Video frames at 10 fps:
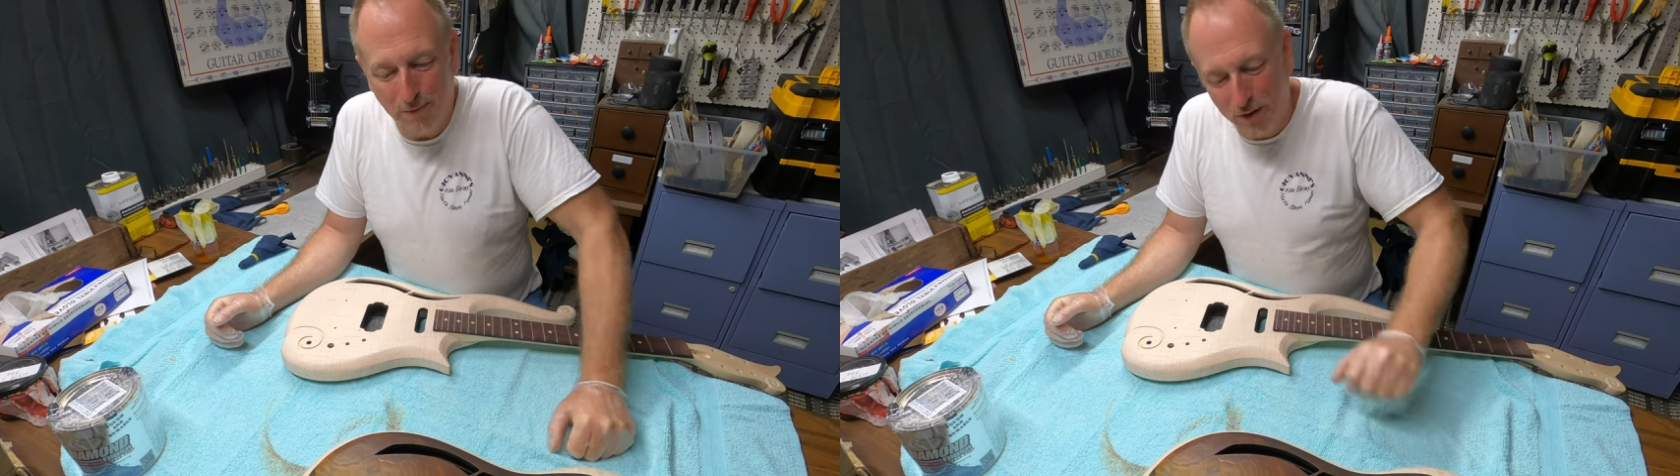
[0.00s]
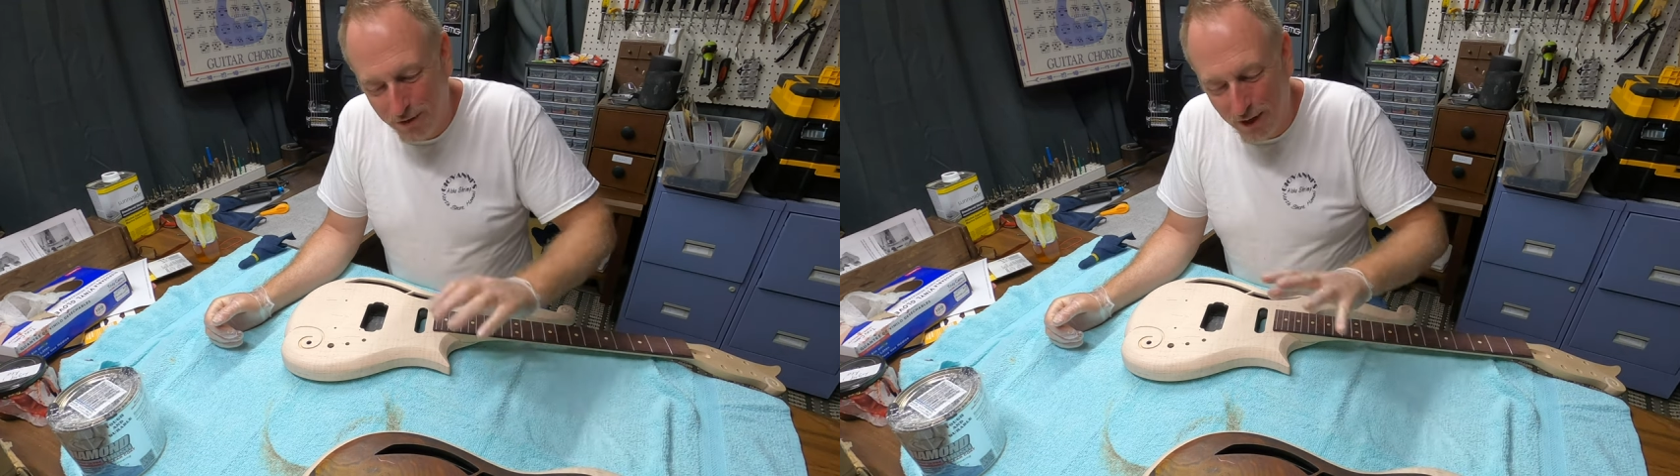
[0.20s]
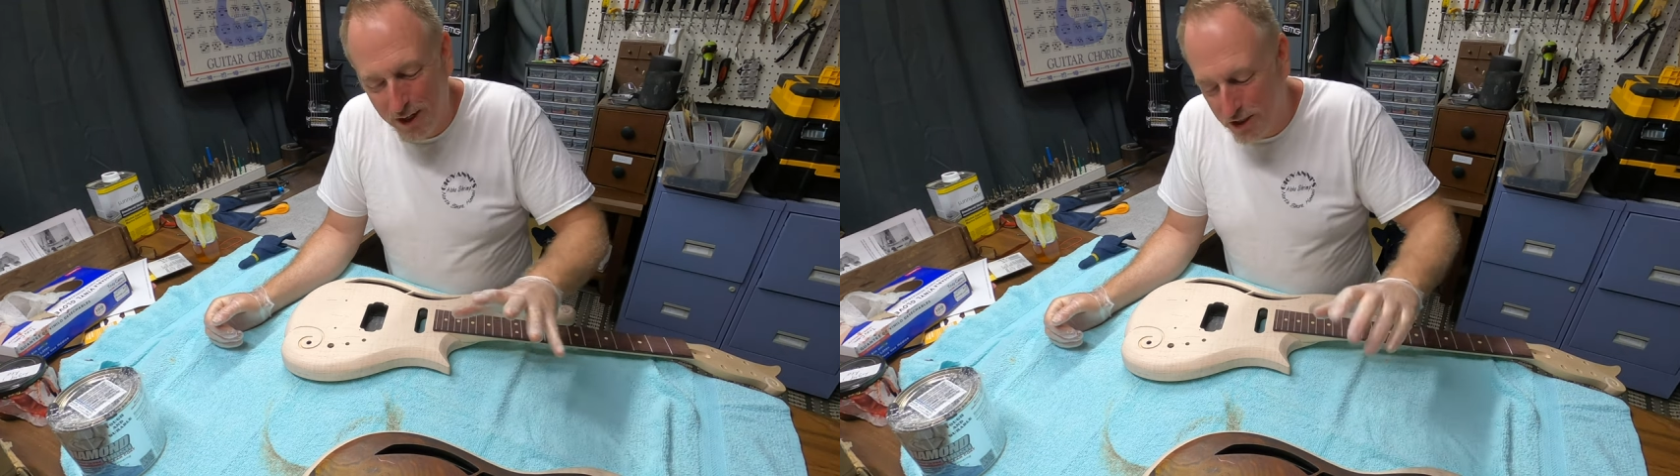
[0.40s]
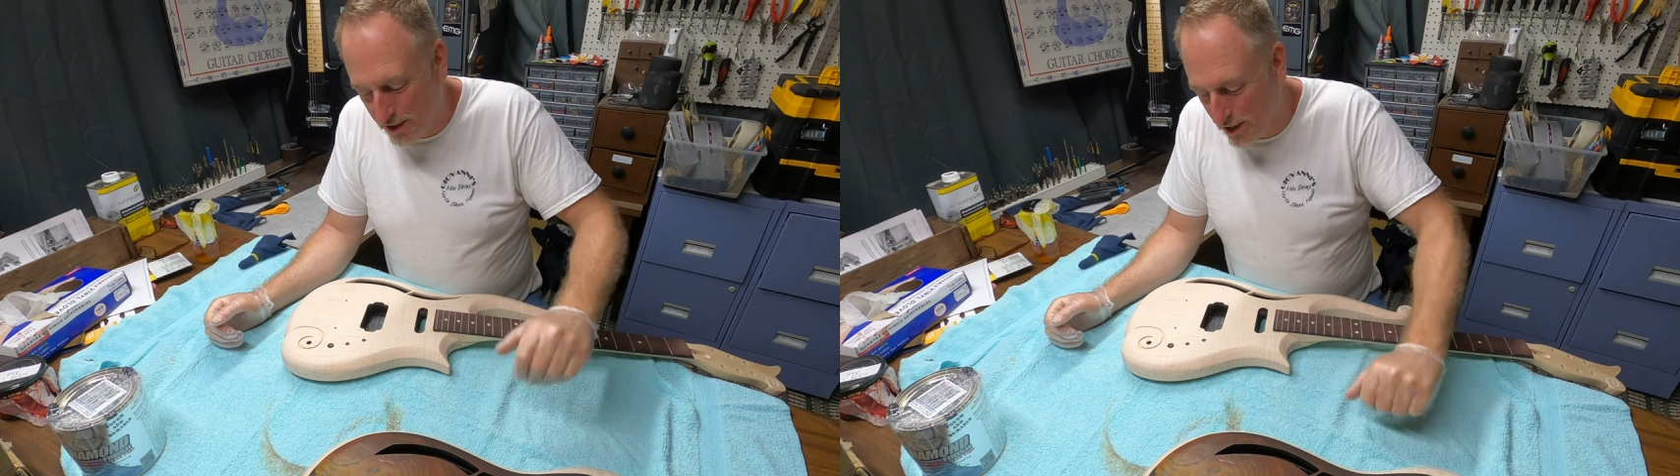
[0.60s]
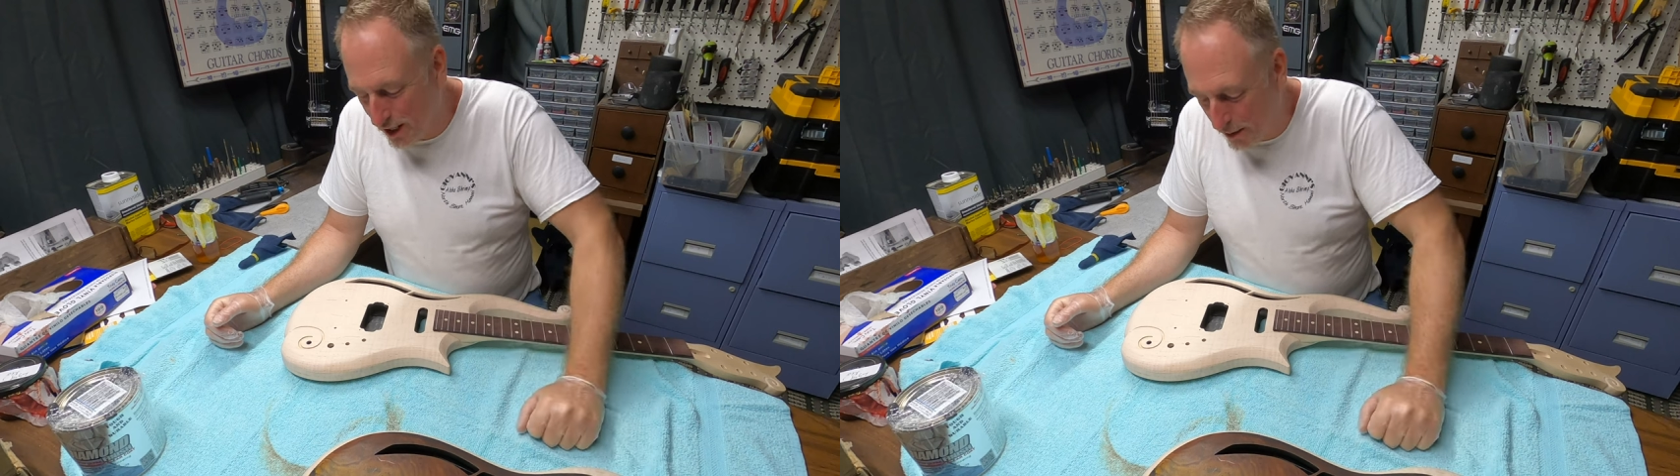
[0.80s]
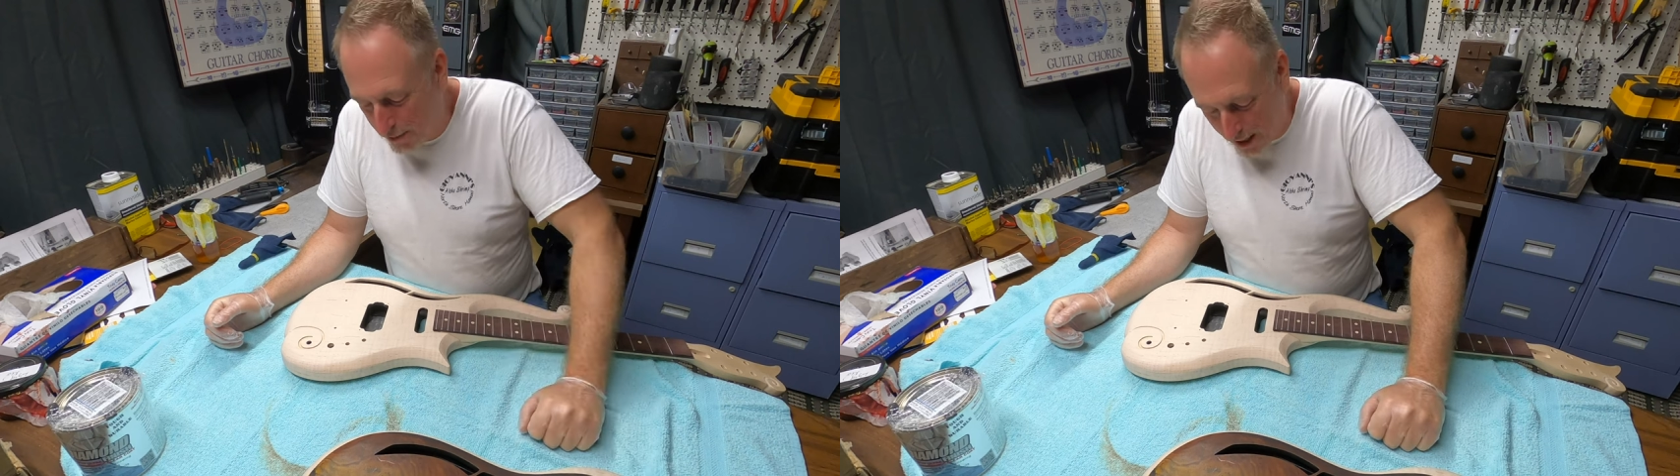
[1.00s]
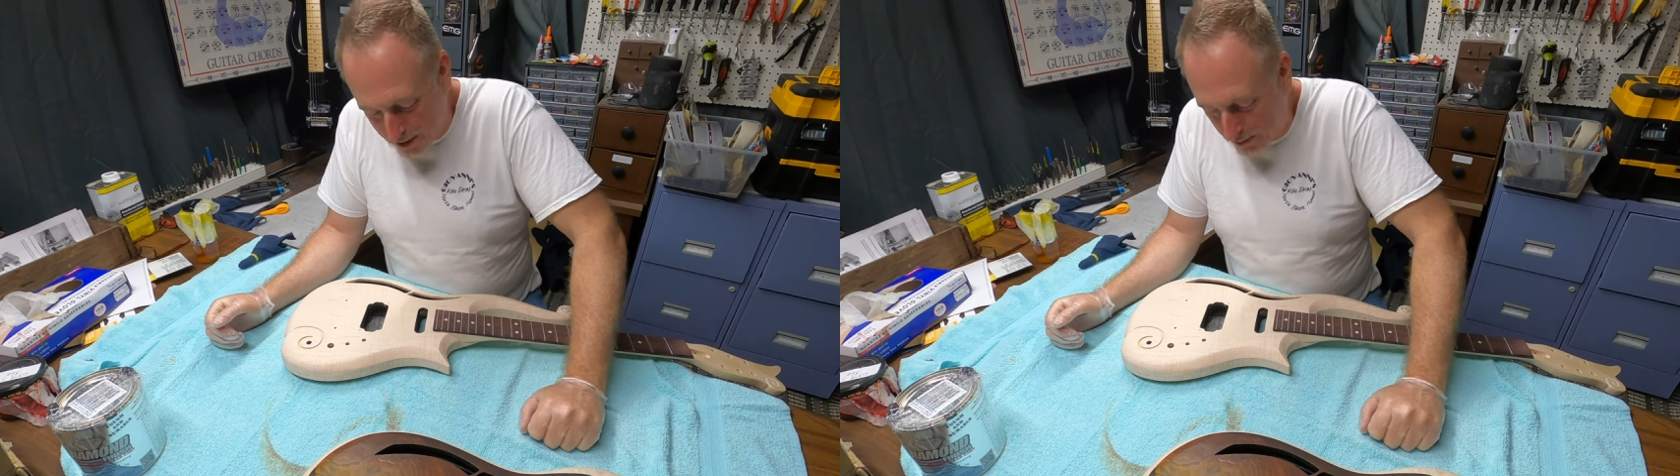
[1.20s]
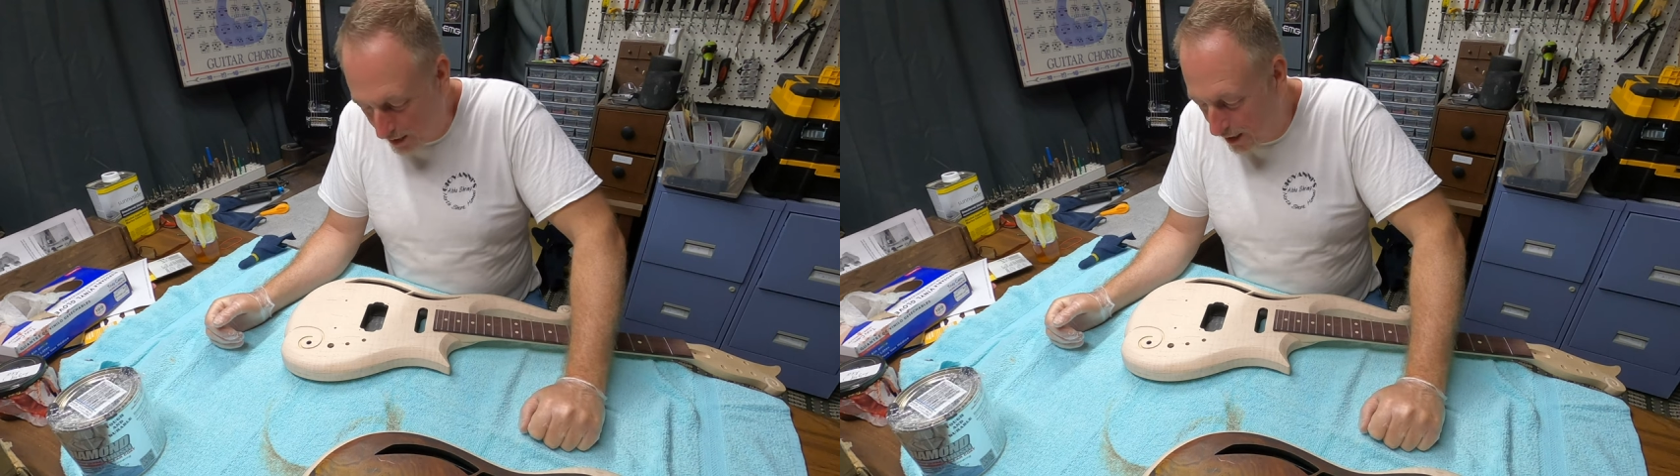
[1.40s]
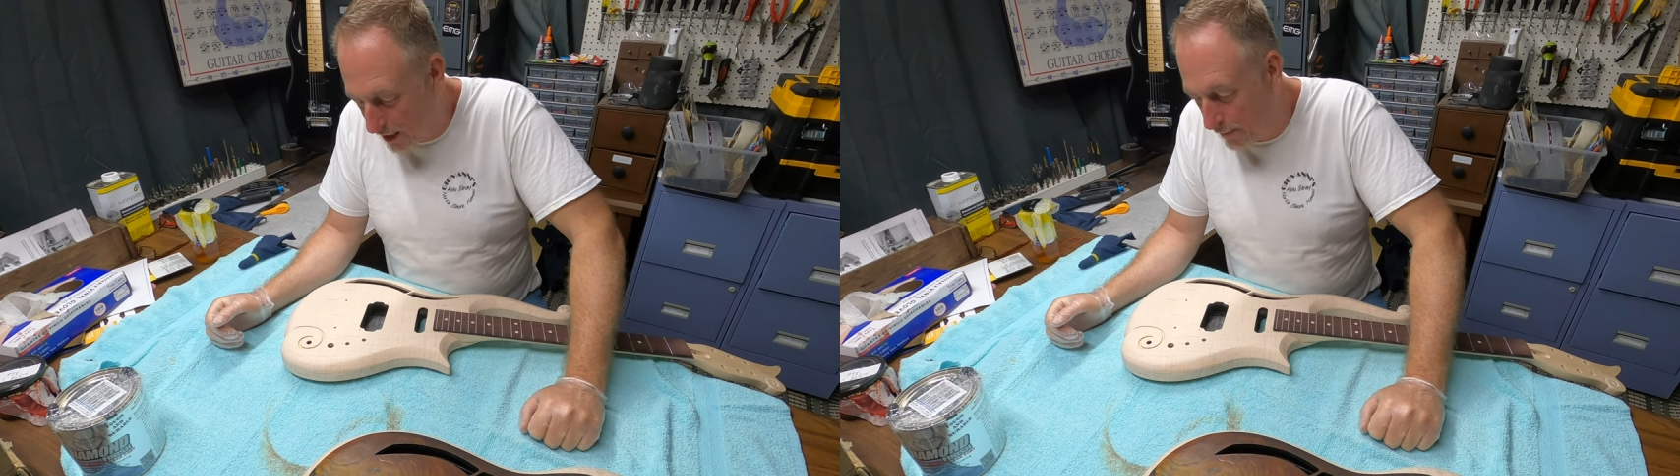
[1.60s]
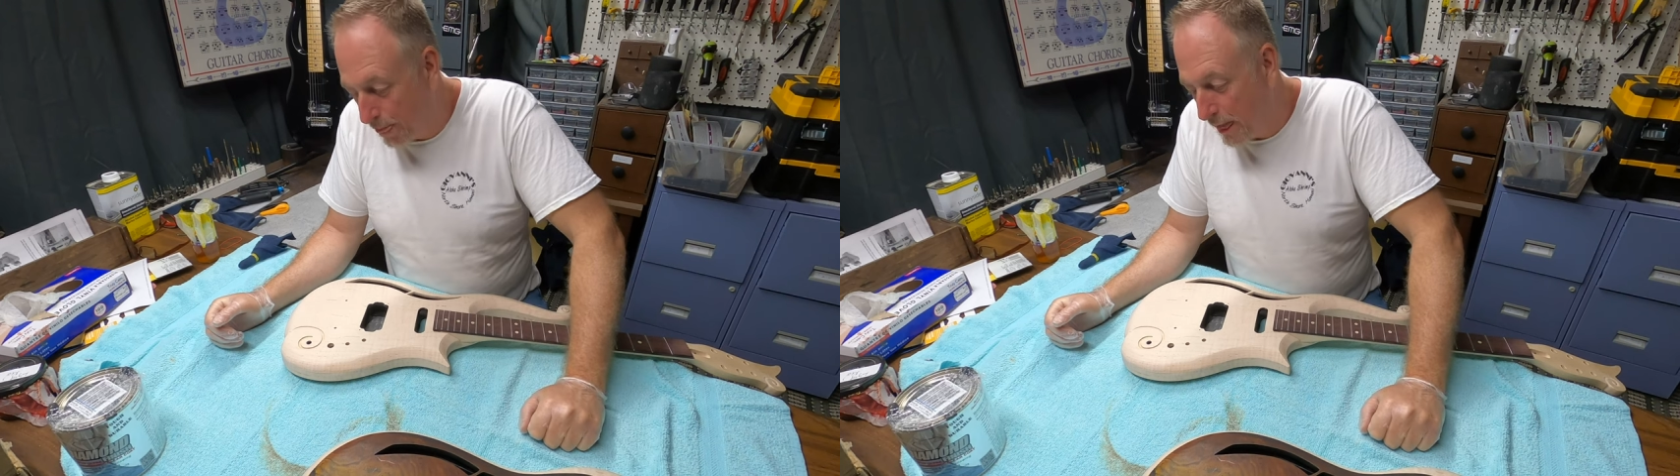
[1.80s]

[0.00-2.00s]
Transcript: finish as he can possibly get.